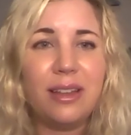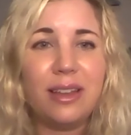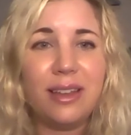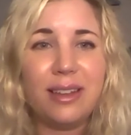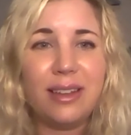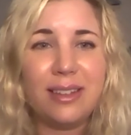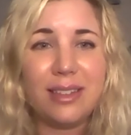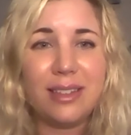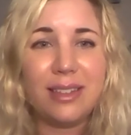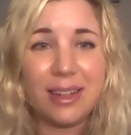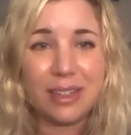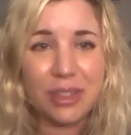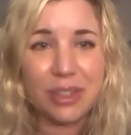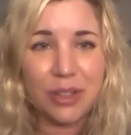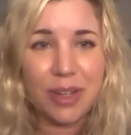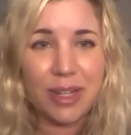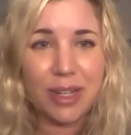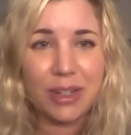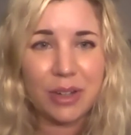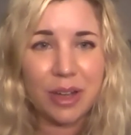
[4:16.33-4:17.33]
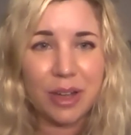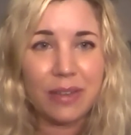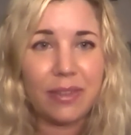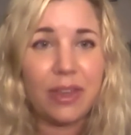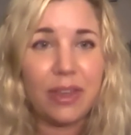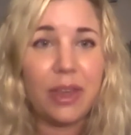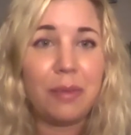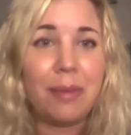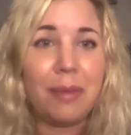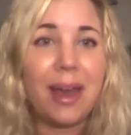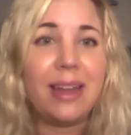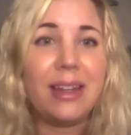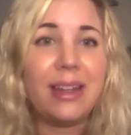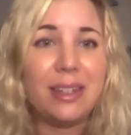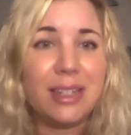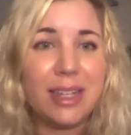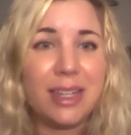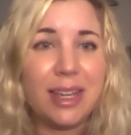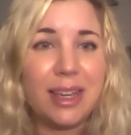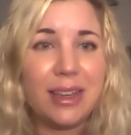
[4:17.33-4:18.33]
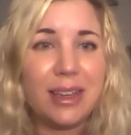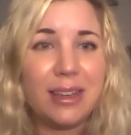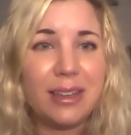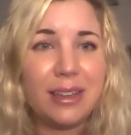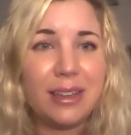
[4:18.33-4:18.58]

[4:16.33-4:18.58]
It is an exchange of humanity.